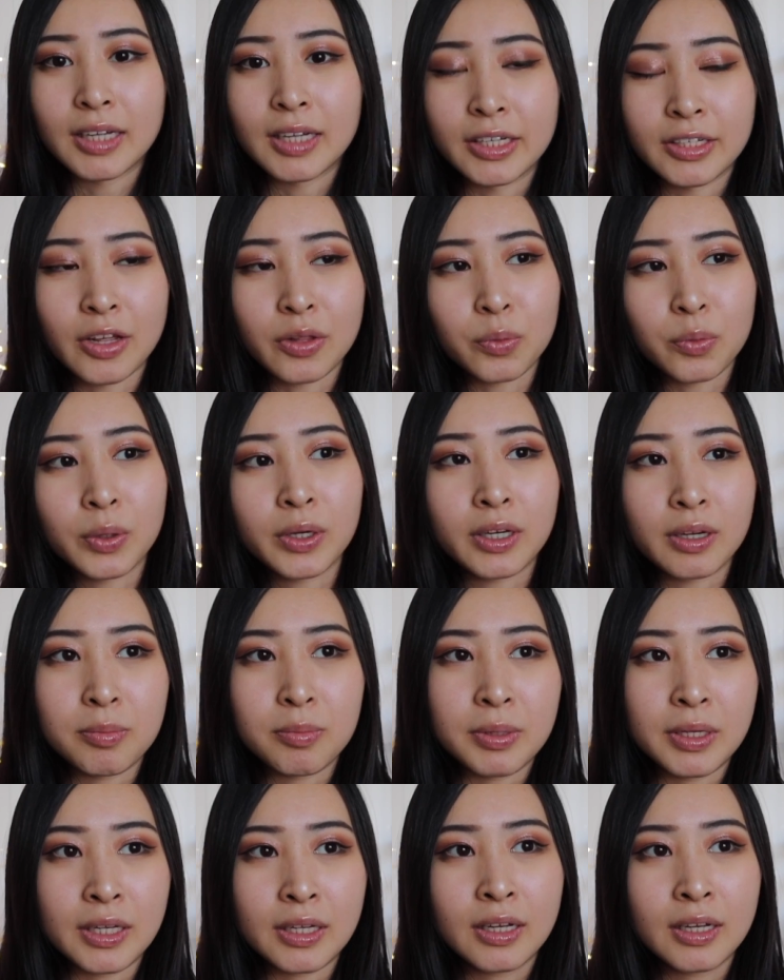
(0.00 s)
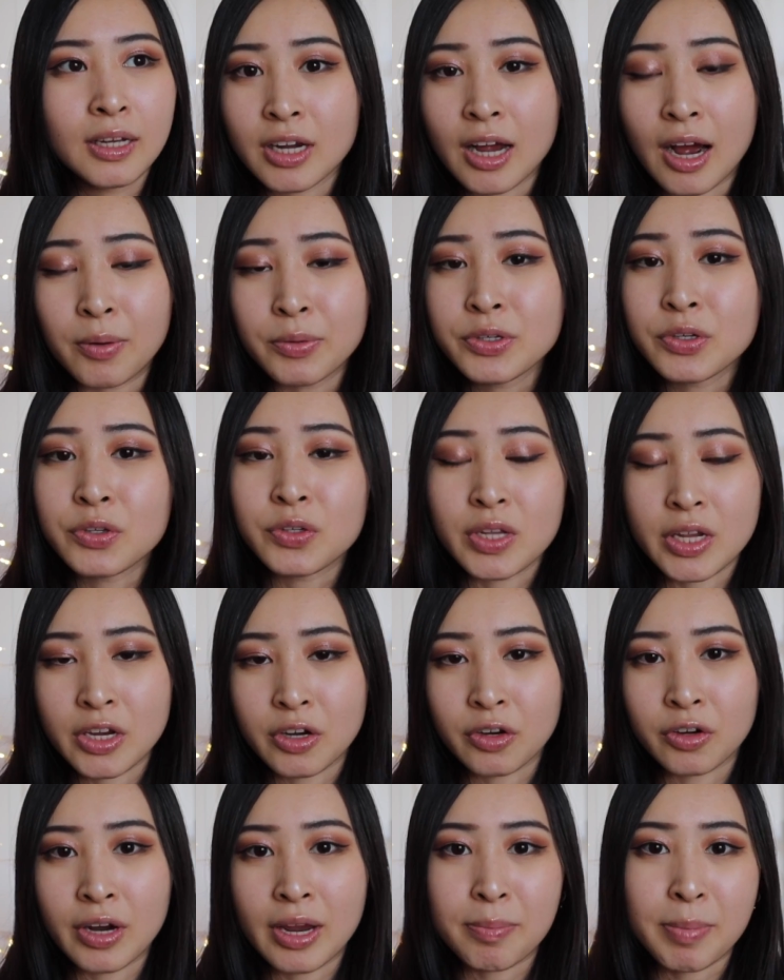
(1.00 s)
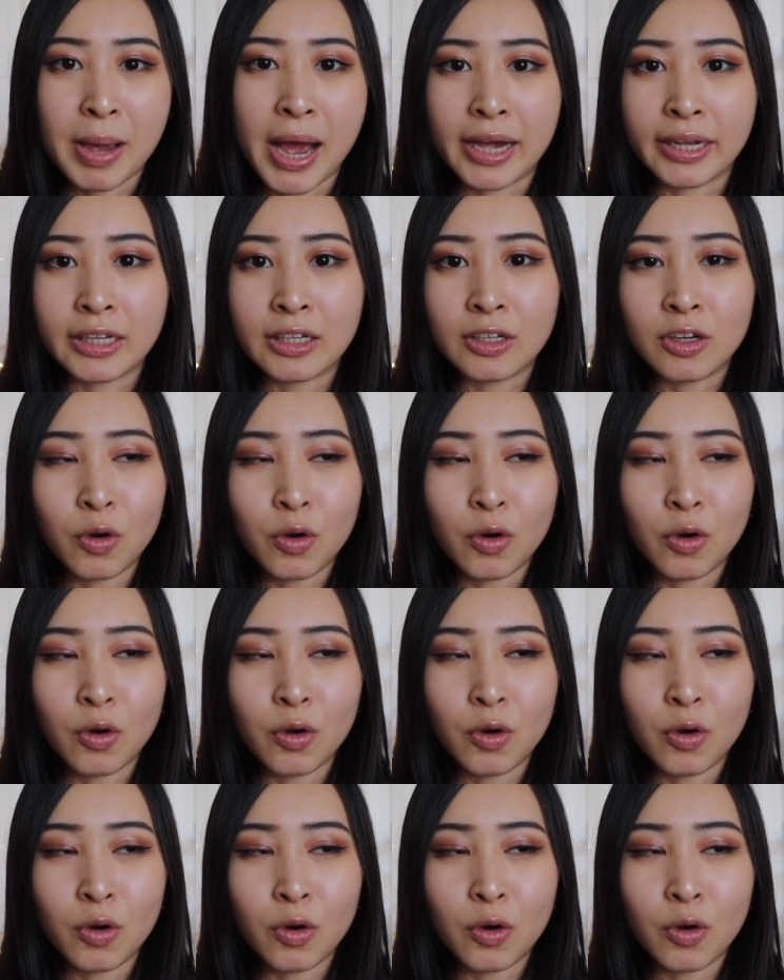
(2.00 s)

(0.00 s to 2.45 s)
Another one one could be how would you secure a packet